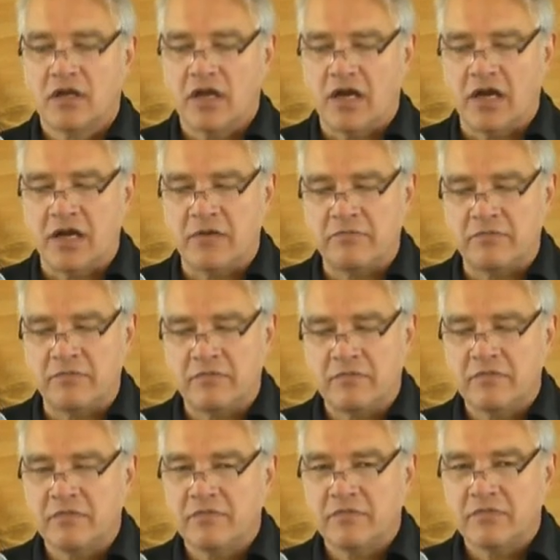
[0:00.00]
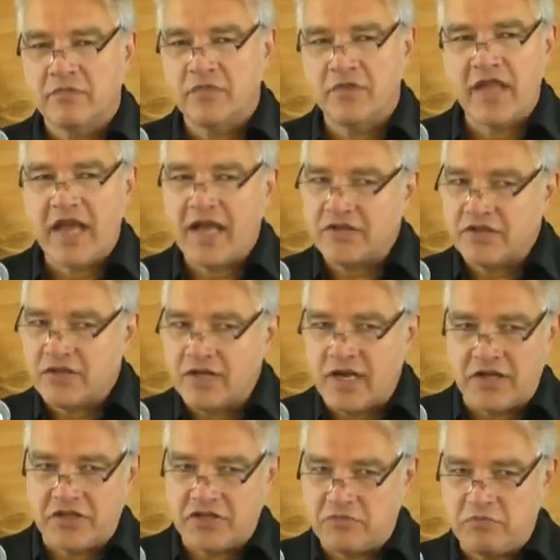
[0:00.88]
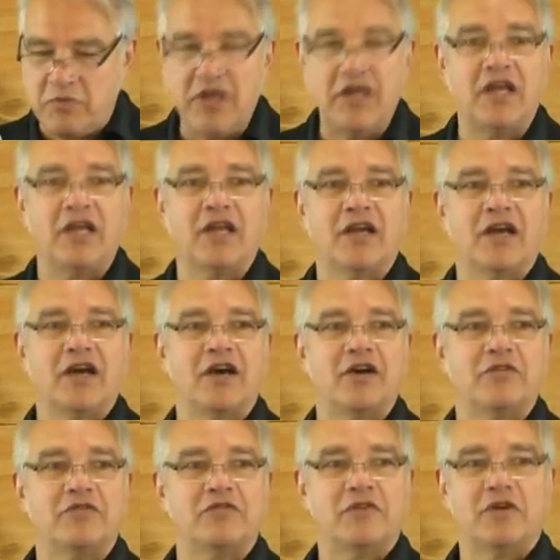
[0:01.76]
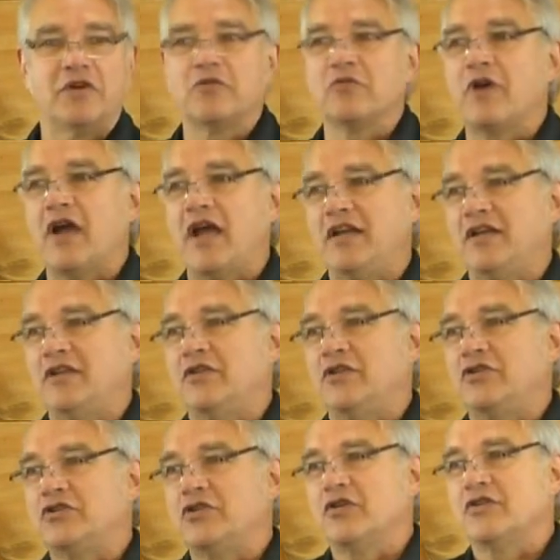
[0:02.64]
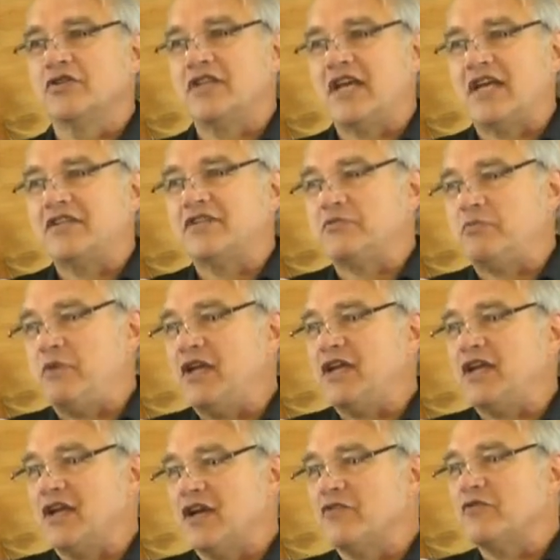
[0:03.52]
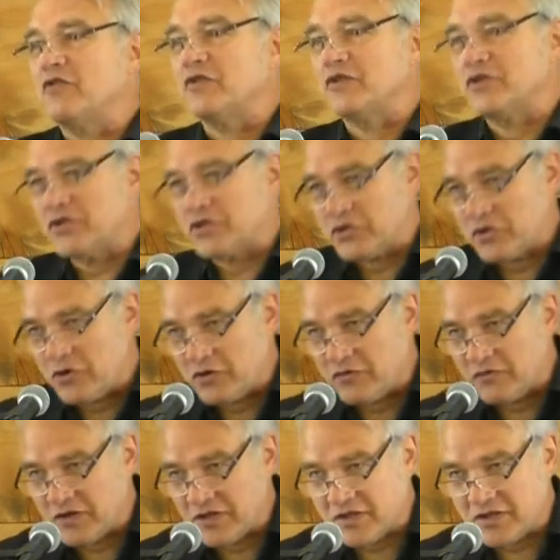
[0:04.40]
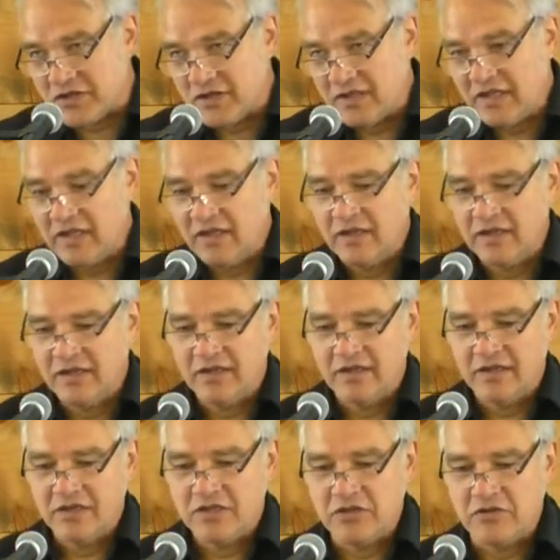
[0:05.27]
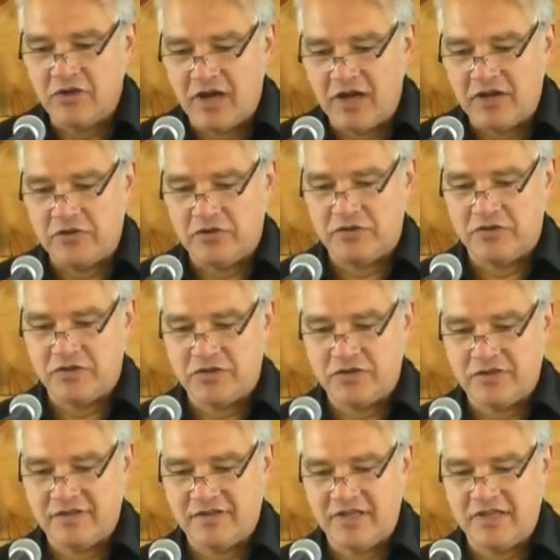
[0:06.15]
Um, that's not speaking of a rite in the church. That's speaking of her service to others.